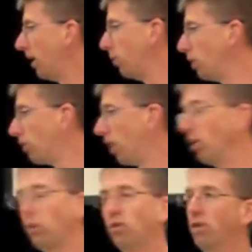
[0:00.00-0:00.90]
We
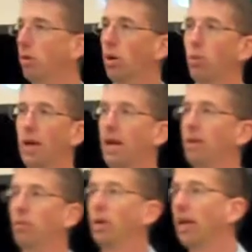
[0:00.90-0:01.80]
started with zero. We had
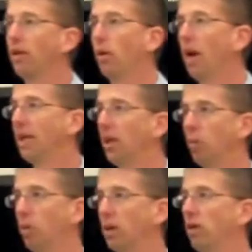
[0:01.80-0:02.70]
no idea
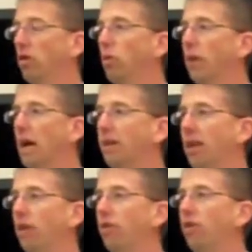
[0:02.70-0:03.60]
what we were going to do. We got
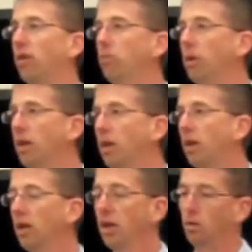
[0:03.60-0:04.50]
together, started meeting.
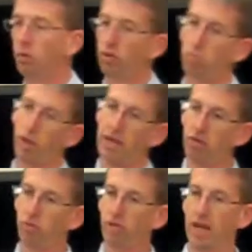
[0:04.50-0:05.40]
We took
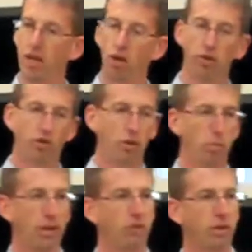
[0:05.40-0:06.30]
plans from Sandoval, took
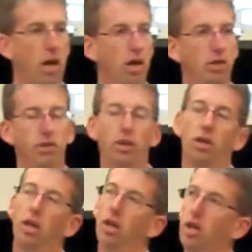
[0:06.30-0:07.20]
plans from
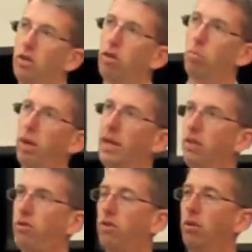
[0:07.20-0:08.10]
Collinsville, took
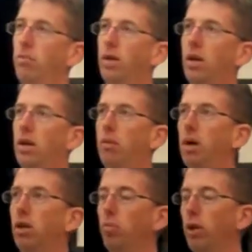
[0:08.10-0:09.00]
plans from
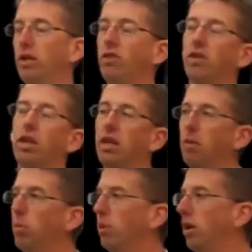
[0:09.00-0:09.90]
other places that had
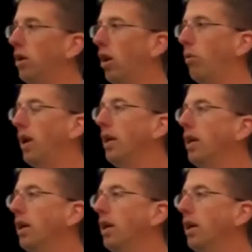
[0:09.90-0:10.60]
implemented it already.